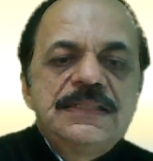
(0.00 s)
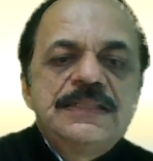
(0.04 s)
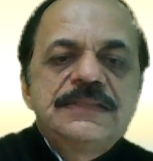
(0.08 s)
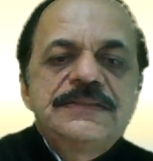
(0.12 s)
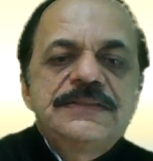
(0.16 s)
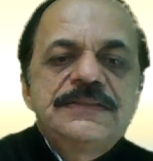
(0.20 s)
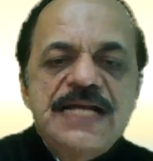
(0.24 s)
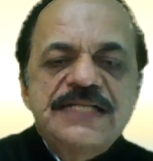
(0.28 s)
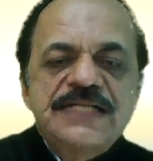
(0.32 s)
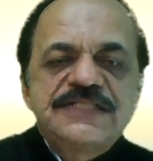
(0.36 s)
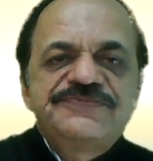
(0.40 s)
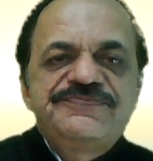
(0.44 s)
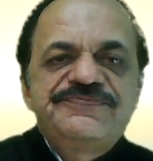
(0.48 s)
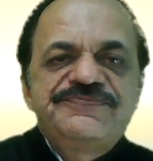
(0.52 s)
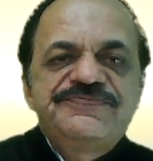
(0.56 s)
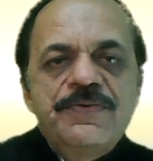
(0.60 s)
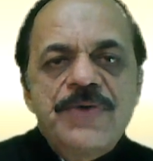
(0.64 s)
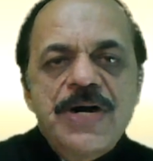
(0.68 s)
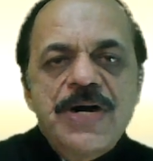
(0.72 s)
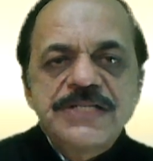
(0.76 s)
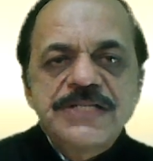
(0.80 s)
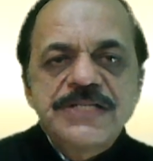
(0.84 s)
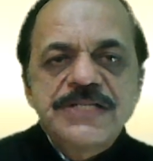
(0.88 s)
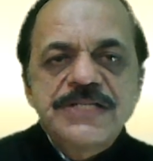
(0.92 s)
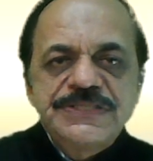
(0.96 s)
Thanks for
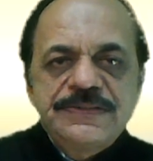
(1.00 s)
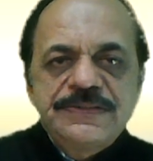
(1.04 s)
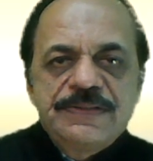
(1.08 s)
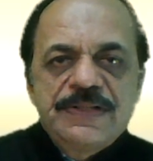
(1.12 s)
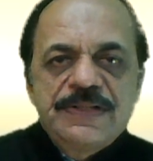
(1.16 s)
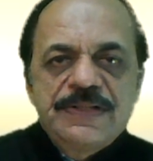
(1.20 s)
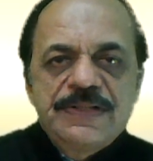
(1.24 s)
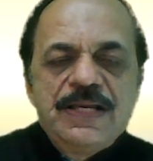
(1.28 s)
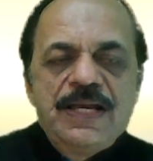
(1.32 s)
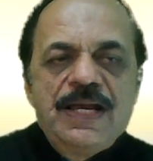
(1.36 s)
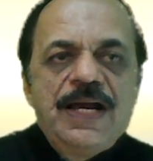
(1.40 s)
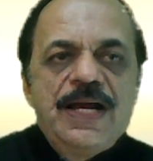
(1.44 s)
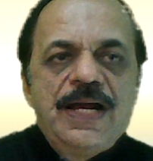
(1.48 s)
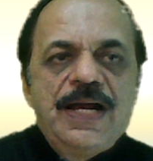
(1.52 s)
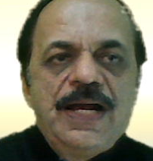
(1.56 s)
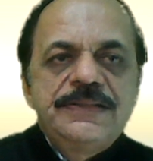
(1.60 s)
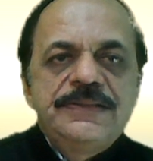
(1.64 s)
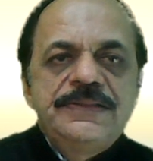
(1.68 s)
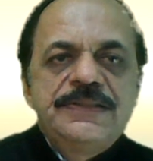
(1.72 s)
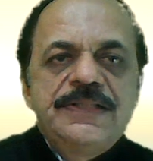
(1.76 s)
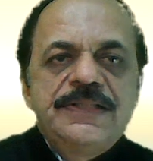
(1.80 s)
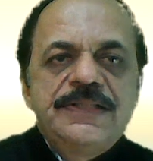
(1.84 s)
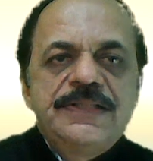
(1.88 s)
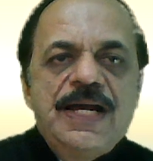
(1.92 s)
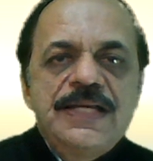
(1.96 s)
watching,
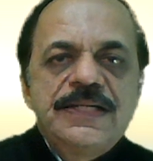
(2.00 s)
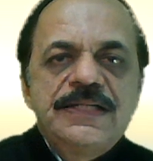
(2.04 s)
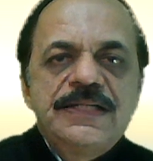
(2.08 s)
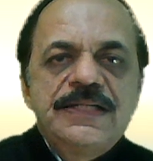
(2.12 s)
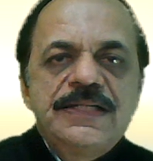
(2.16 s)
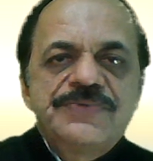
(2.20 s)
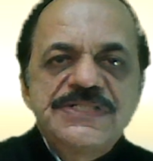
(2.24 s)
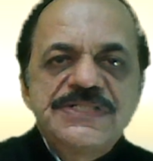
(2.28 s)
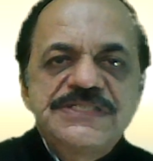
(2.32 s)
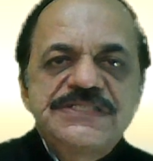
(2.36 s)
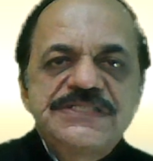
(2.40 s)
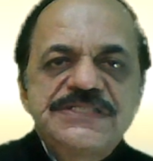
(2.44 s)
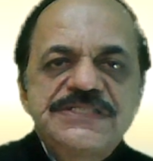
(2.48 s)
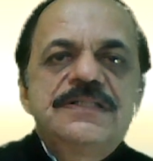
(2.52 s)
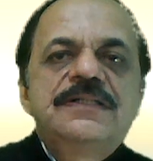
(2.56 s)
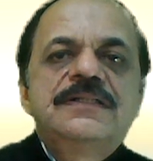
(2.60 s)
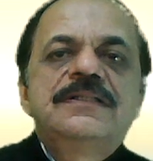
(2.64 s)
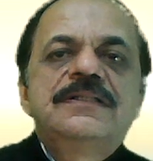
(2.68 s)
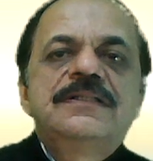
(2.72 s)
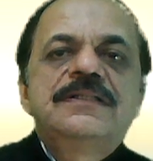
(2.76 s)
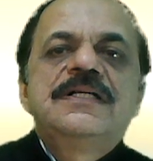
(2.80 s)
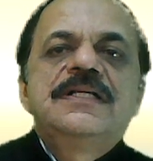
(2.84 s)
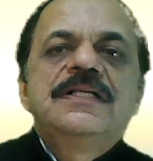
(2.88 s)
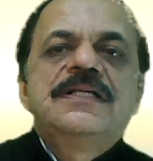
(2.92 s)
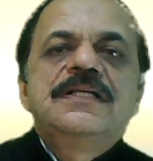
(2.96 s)
and I request
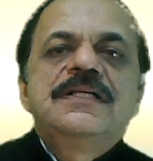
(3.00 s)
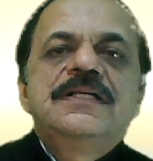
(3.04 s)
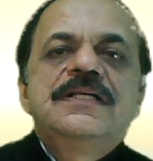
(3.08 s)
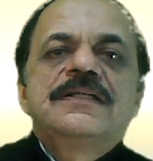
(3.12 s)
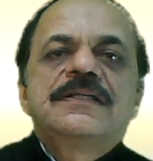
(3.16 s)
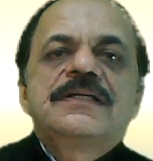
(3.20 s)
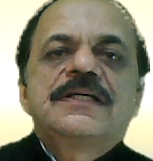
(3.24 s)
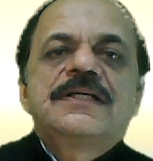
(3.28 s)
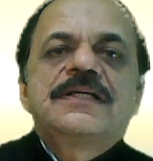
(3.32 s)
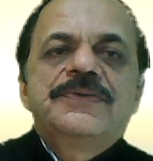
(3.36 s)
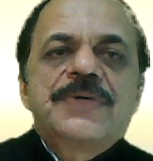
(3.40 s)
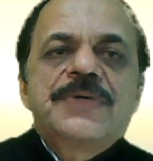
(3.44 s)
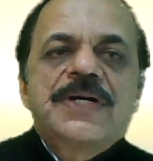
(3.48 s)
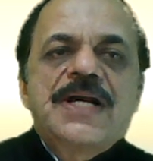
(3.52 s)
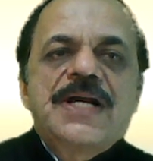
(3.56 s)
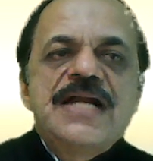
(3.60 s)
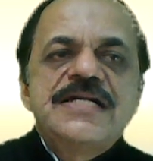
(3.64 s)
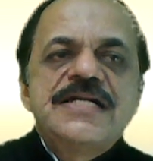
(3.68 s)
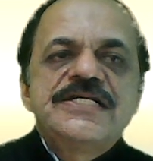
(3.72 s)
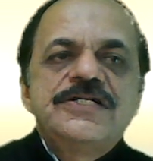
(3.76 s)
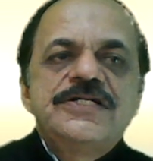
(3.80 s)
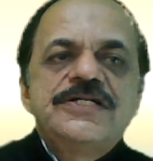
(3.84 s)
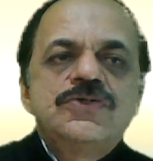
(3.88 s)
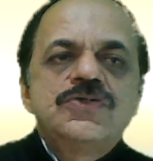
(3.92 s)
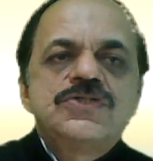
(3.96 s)
your
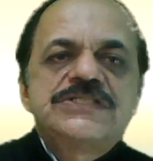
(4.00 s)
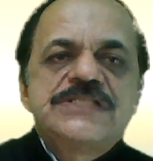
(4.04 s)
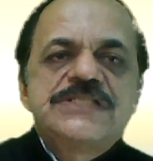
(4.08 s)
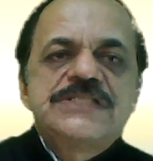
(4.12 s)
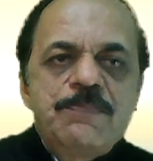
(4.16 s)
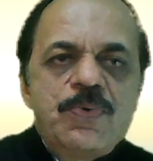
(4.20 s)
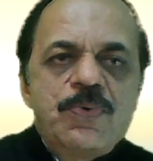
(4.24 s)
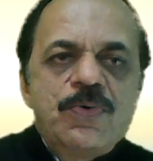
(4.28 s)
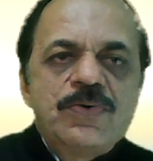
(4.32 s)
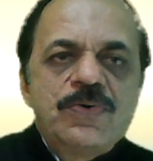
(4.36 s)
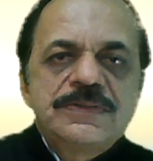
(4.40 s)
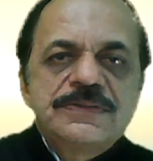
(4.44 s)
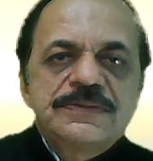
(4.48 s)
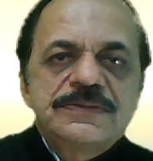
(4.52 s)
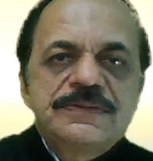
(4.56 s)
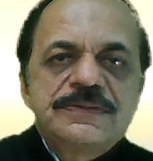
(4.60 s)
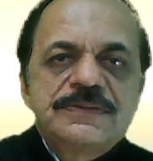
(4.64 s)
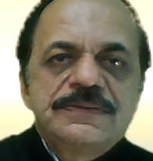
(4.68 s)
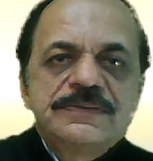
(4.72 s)
continued support.